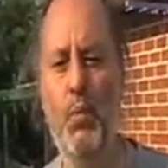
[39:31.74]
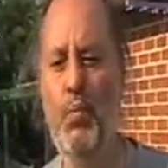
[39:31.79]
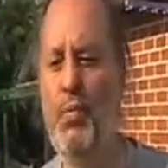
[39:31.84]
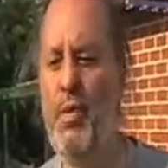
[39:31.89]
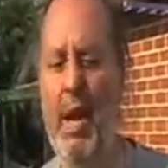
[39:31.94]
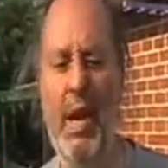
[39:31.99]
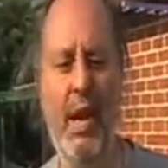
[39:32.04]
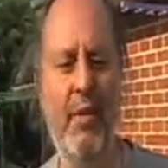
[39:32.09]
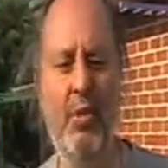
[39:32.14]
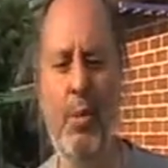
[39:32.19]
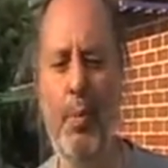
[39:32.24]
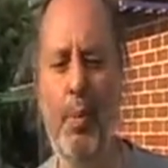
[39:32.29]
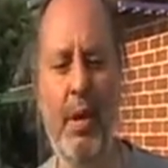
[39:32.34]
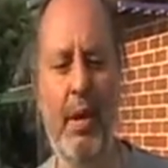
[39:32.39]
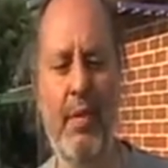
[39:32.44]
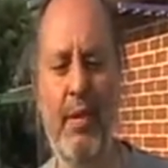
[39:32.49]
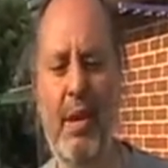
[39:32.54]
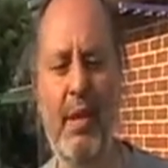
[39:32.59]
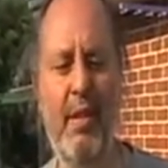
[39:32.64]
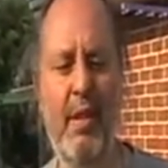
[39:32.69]
Don't have to
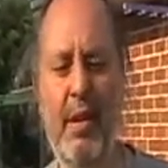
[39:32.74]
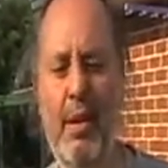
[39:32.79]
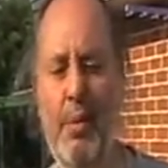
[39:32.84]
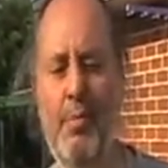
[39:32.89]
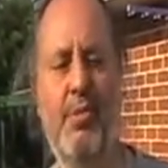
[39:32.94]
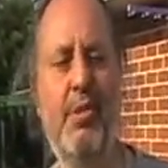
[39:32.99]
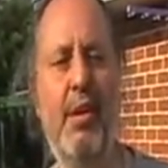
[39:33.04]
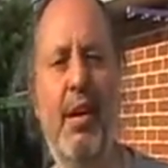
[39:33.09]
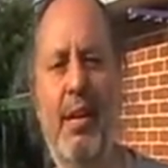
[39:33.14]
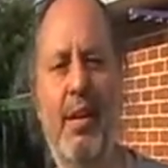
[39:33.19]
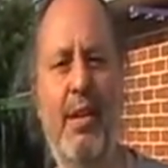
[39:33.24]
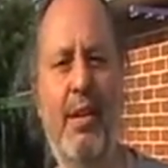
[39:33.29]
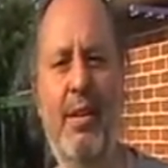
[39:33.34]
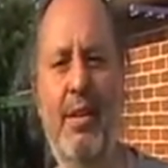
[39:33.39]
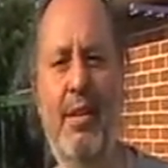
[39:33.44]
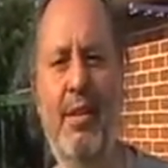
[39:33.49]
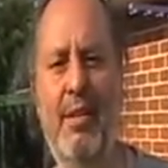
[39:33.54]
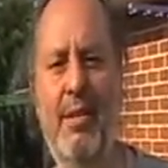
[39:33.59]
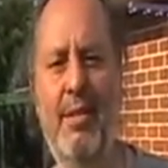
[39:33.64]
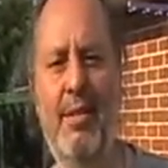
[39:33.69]
believe anything I'm saying.
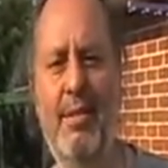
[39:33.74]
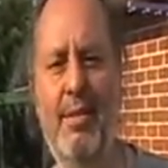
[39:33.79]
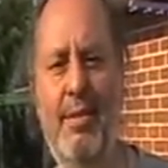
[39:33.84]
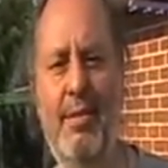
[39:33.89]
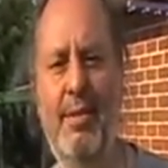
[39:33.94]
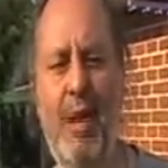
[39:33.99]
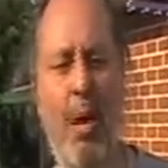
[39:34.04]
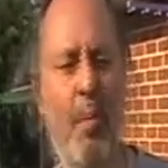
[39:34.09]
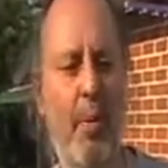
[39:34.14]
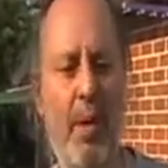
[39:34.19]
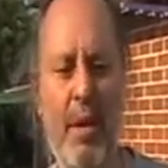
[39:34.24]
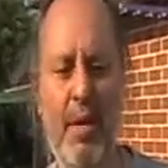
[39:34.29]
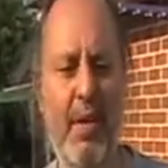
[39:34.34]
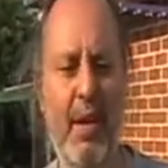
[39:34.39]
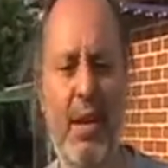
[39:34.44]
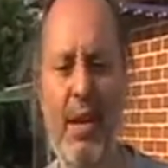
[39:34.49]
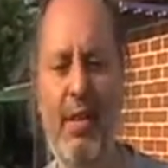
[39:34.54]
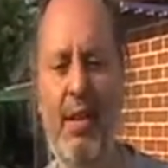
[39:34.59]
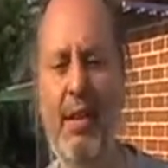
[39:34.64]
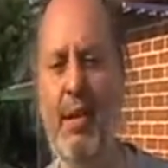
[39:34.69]
Don't believe
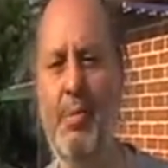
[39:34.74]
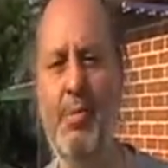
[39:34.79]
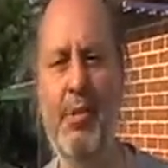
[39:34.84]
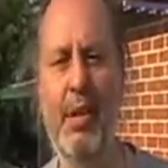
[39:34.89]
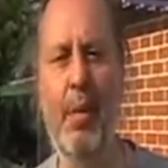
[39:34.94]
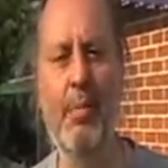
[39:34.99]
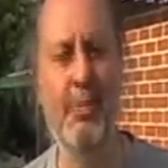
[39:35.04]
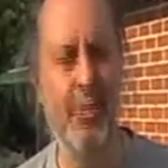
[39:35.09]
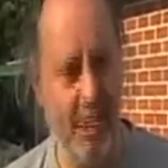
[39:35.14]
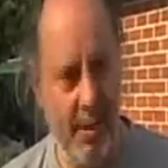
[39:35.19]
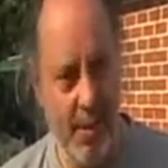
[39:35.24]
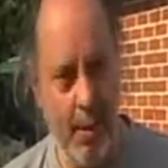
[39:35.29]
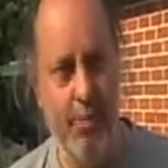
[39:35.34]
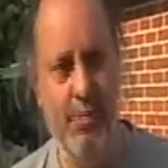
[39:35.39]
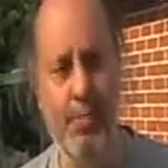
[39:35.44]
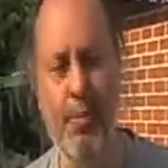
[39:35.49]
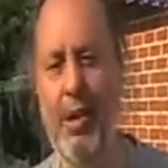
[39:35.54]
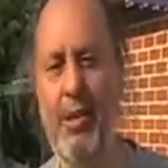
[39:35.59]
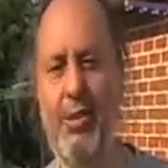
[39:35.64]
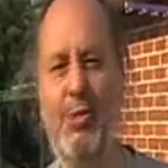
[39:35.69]
anything I'm saying. I'm just saying that was
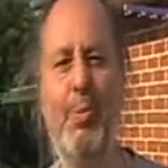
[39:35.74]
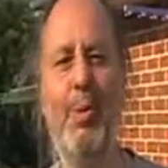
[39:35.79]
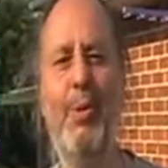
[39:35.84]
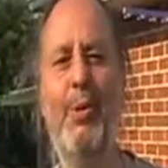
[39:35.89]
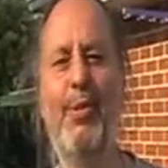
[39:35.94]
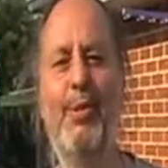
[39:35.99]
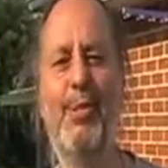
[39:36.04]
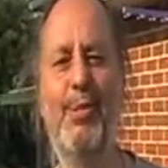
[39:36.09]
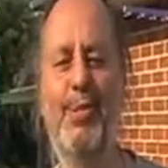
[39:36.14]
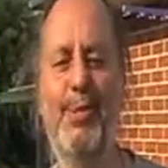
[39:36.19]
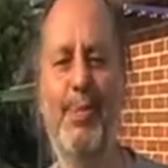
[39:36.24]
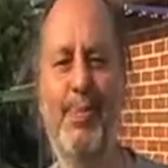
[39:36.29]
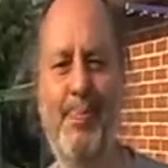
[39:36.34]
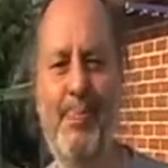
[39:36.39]
my experience.